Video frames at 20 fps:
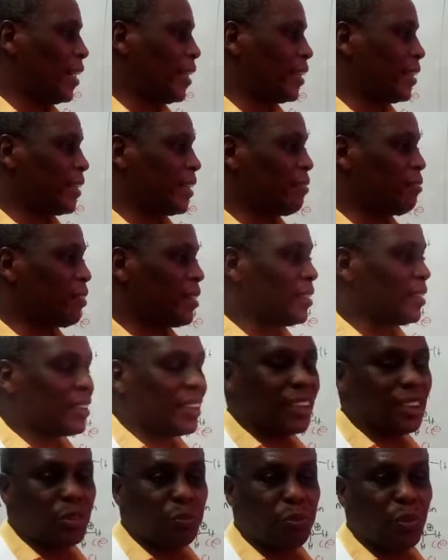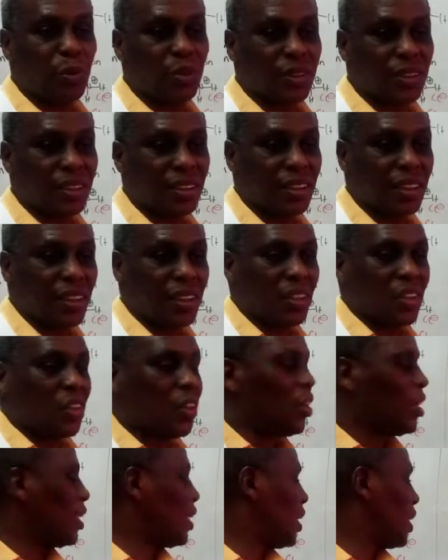reference textbooks,
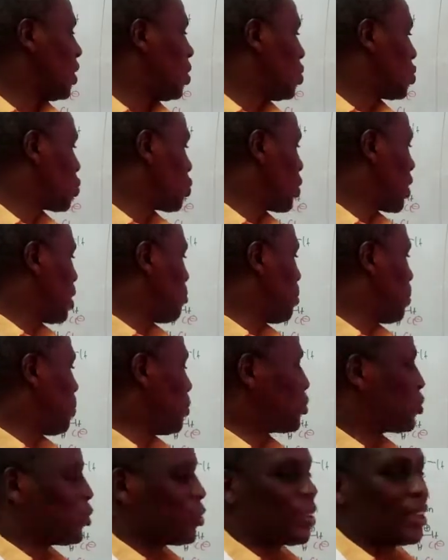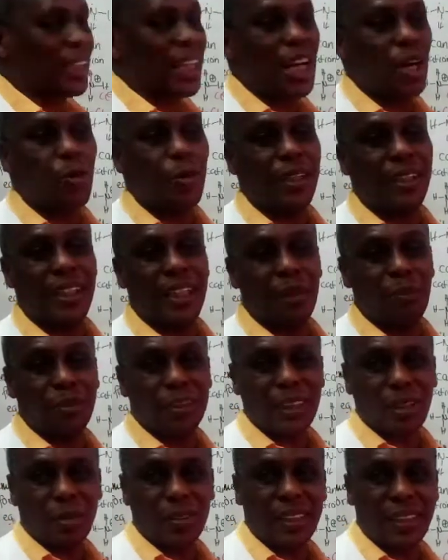so you can be able to see how we name
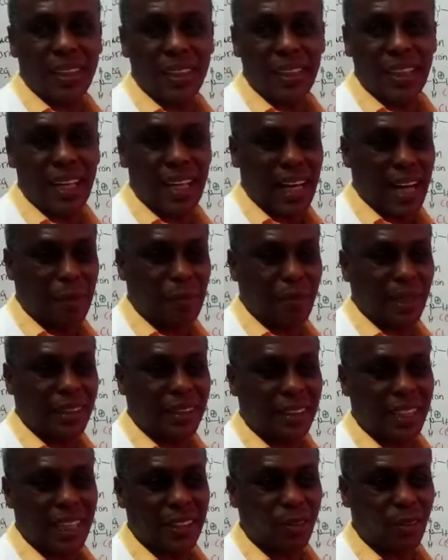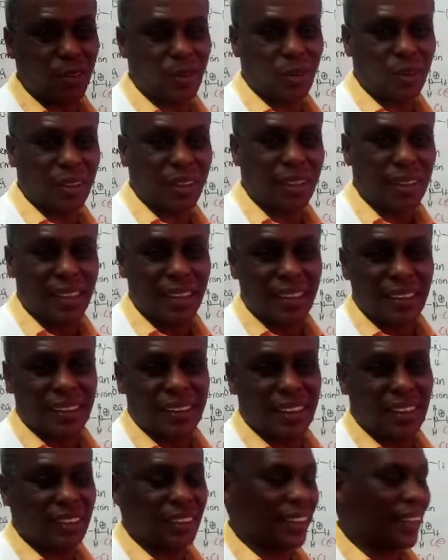secondary amines and also
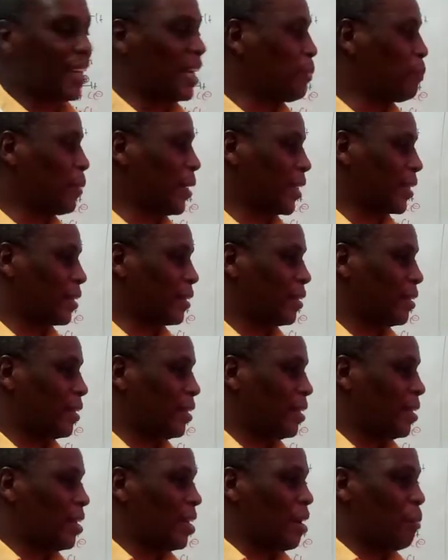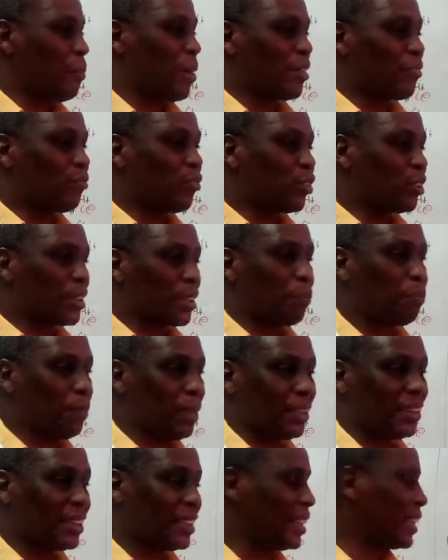tertiary amines. But for
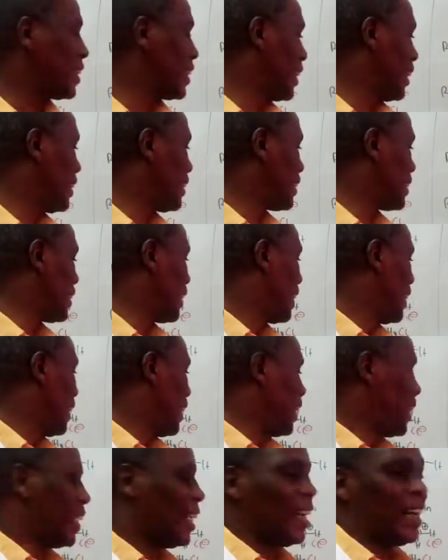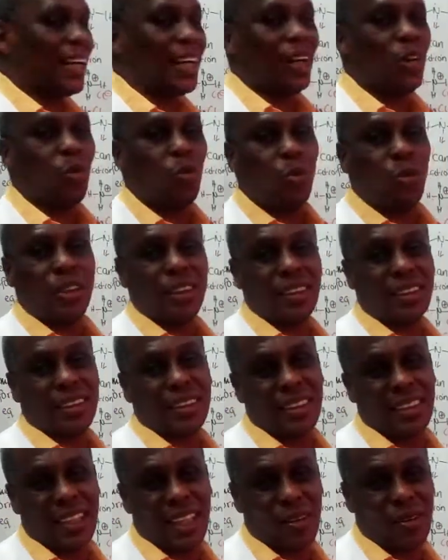simplicity case, which is
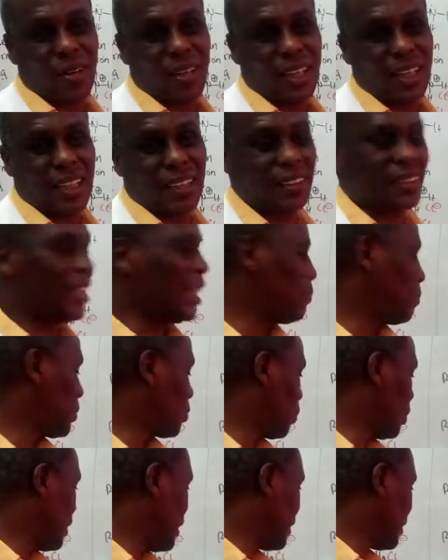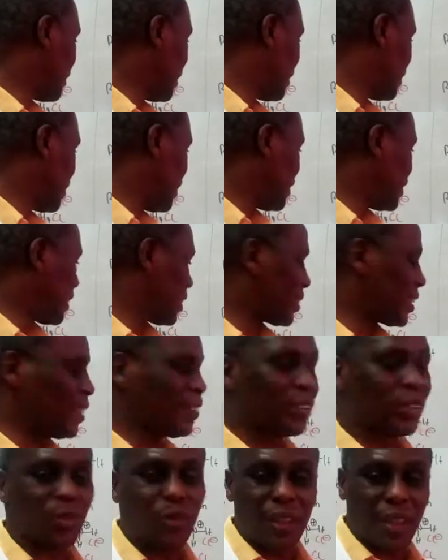in our syllabus, we just restrict
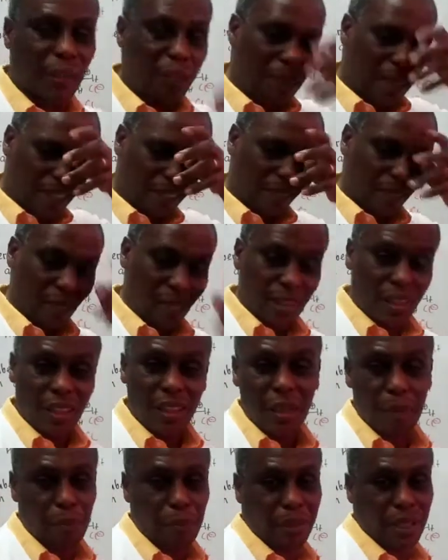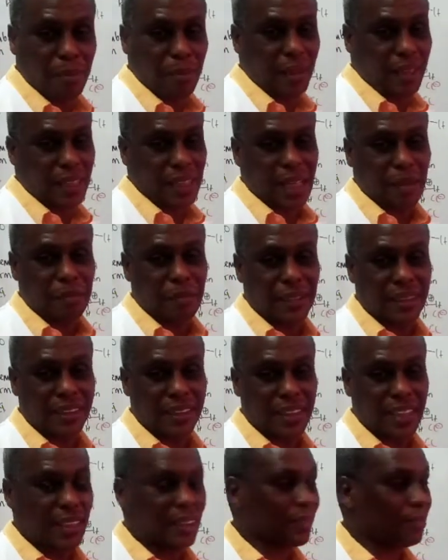ourselves to naming primary amines.
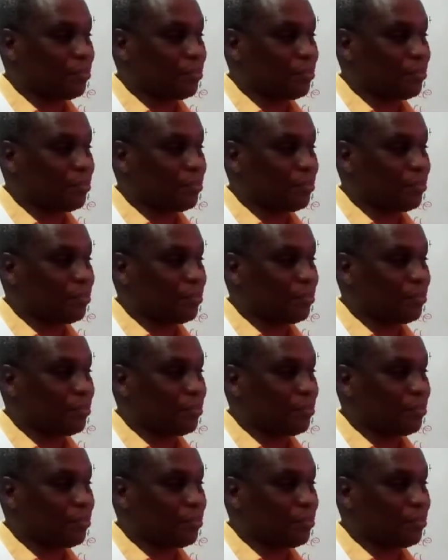Yeah.